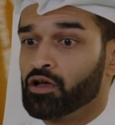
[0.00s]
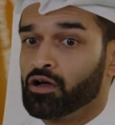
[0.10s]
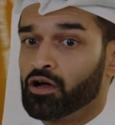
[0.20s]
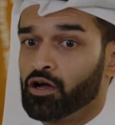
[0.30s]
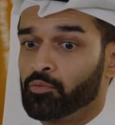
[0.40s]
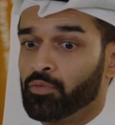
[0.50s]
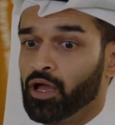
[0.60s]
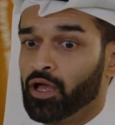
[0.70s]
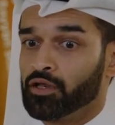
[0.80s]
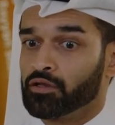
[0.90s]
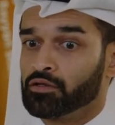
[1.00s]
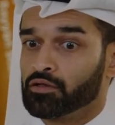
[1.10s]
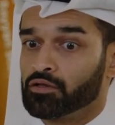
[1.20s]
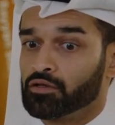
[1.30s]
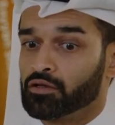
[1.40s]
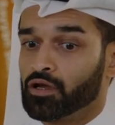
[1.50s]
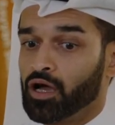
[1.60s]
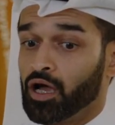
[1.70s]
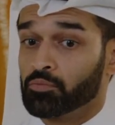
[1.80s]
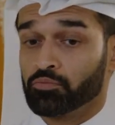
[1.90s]
And
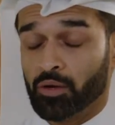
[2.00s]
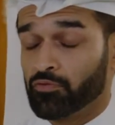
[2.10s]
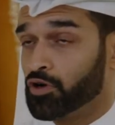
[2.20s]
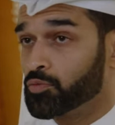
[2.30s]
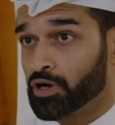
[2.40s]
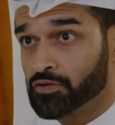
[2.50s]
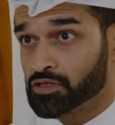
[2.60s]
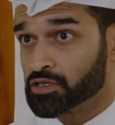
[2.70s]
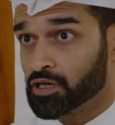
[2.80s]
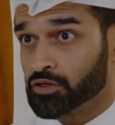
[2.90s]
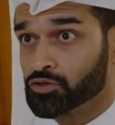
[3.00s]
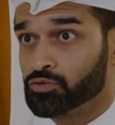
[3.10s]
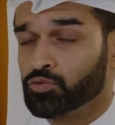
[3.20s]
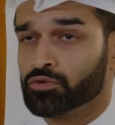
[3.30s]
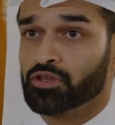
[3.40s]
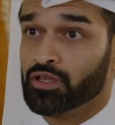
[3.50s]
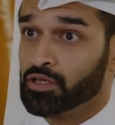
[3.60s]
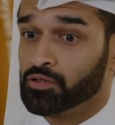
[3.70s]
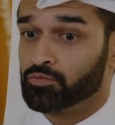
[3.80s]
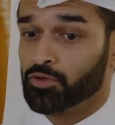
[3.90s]
I'm very proud to say the